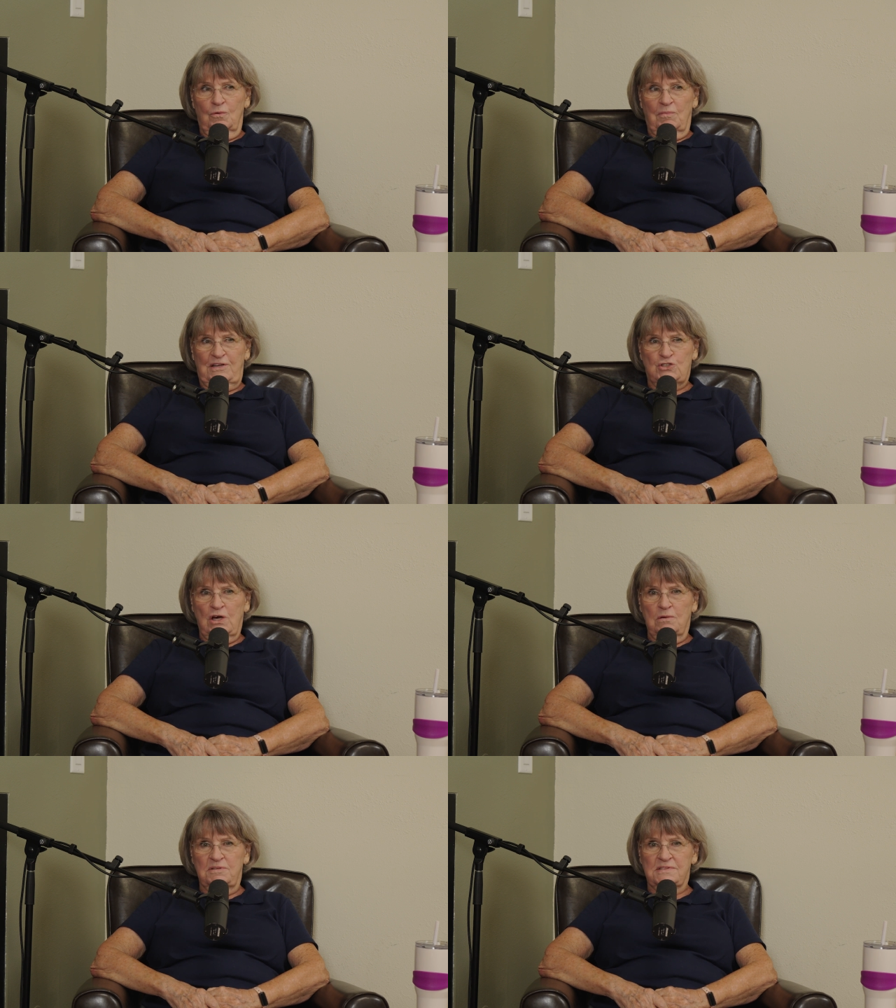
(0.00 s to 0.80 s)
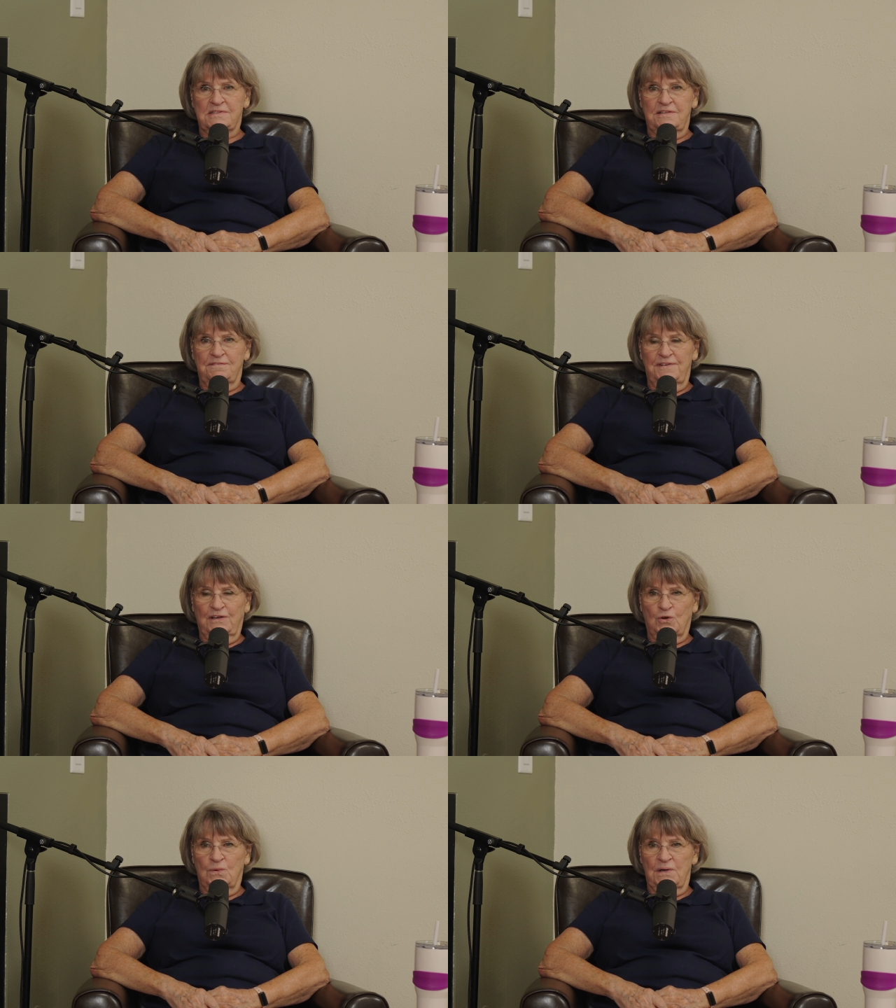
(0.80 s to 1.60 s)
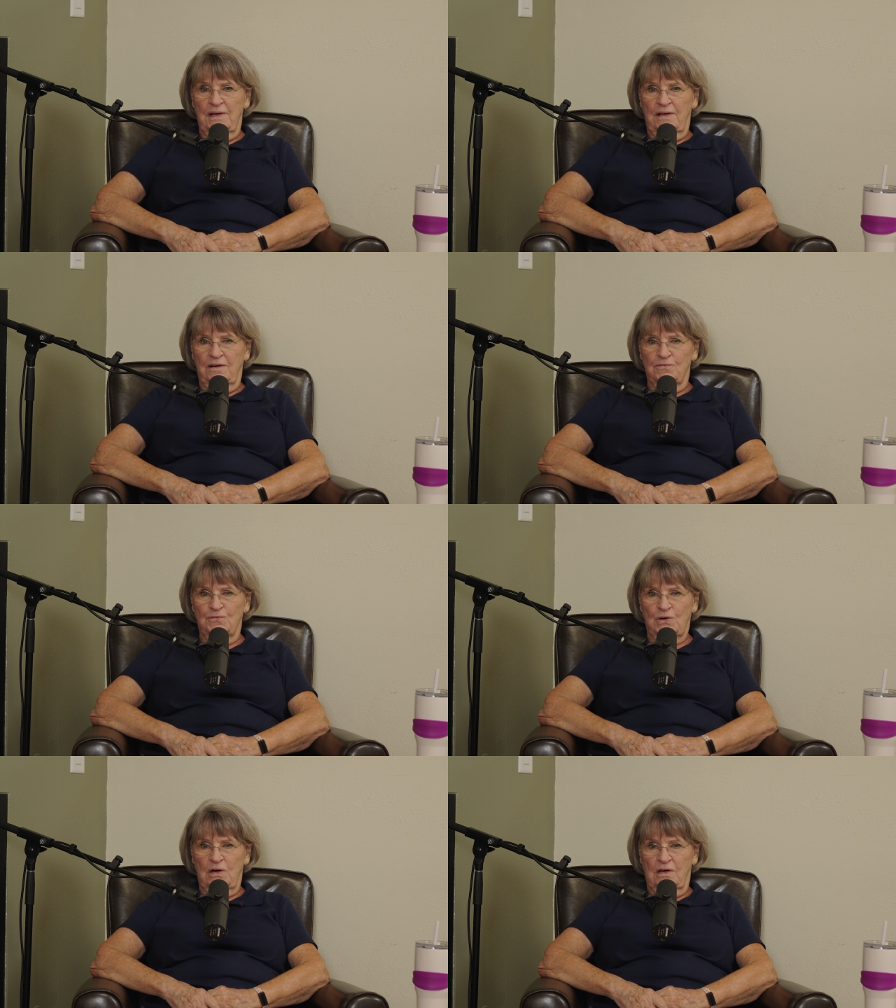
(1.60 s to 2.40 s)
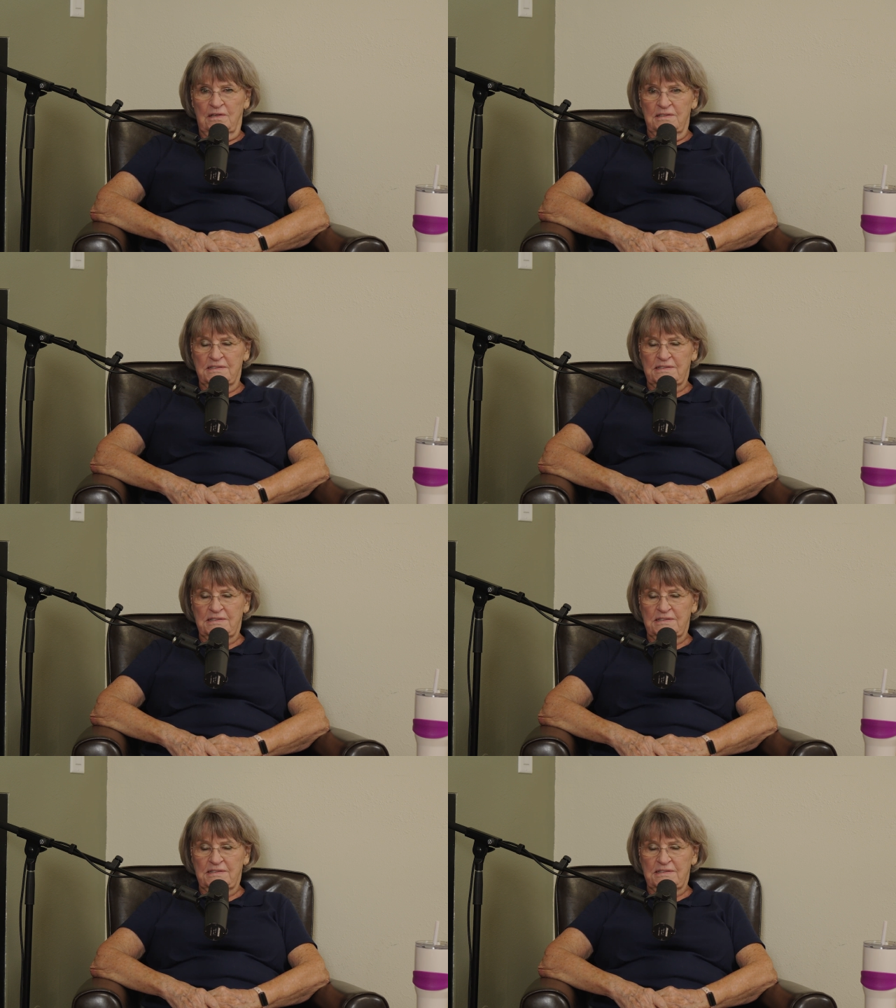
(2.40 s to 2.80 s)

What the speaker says: my job as the event coordinator for Ogden